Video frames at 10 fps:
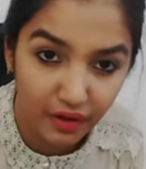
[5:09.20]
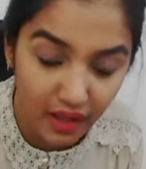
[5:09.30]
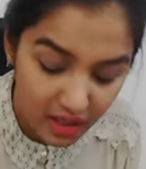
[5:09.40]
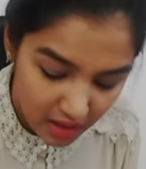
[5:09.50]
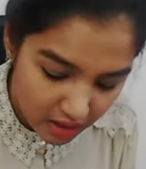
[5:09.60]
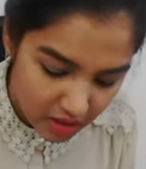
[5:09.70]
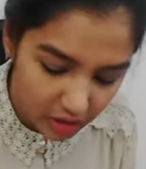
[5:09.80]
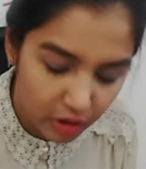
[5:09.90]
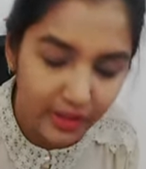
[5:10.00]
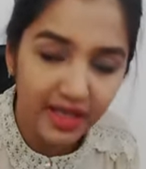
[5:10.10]
Okay,
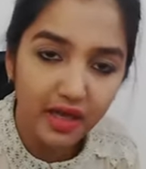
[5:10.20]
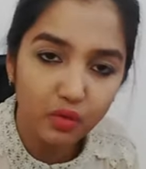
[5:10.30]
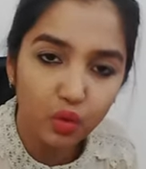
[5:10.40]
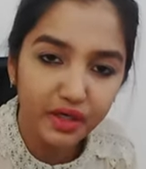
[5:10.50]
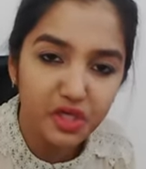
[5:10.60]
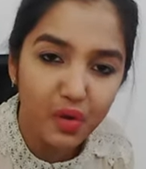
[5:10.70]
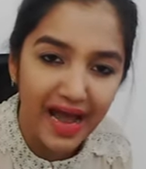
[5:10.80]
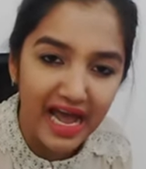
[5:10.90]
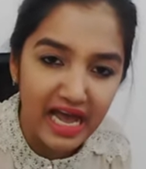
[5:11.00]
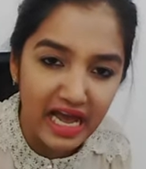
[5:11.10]
you're looking at what you
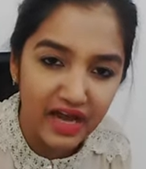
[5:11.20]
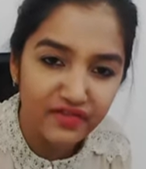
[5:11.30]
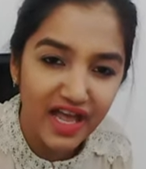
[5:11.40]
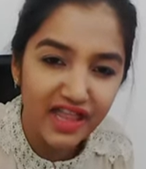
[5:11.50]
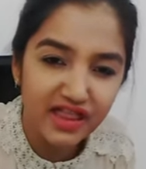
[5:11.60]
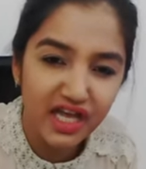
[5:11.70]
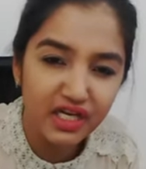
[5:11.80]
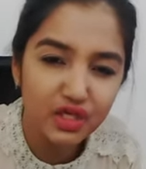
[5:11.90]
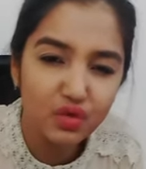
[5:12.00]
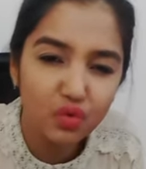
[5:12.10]
have and
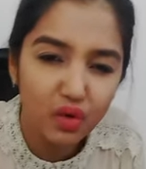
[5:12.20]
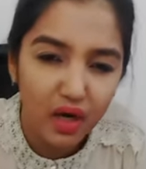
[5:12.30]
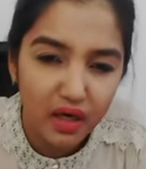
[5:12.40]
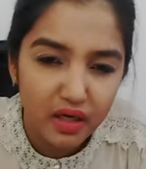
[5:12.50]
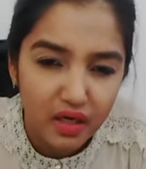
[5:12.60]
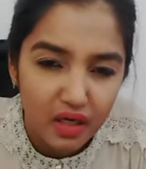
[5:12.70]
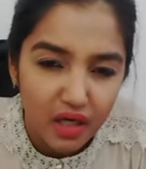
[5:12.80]
then you are